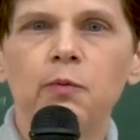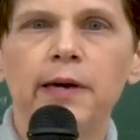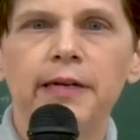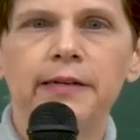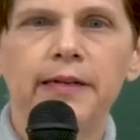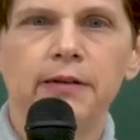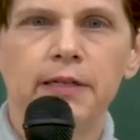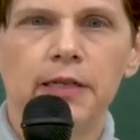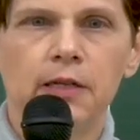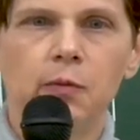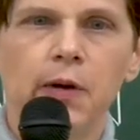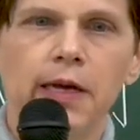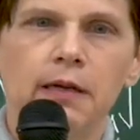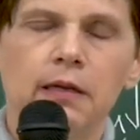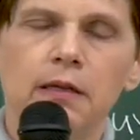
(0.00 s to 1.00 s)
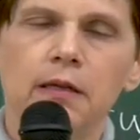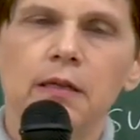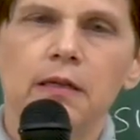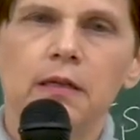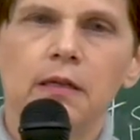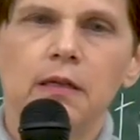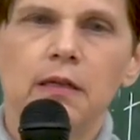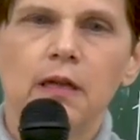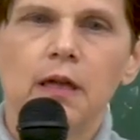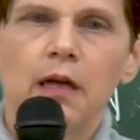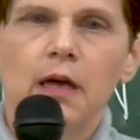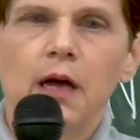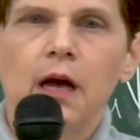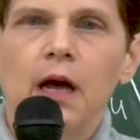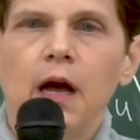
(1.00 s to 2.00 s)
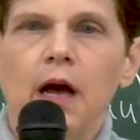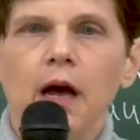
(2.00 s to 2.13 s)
Write it down anyway.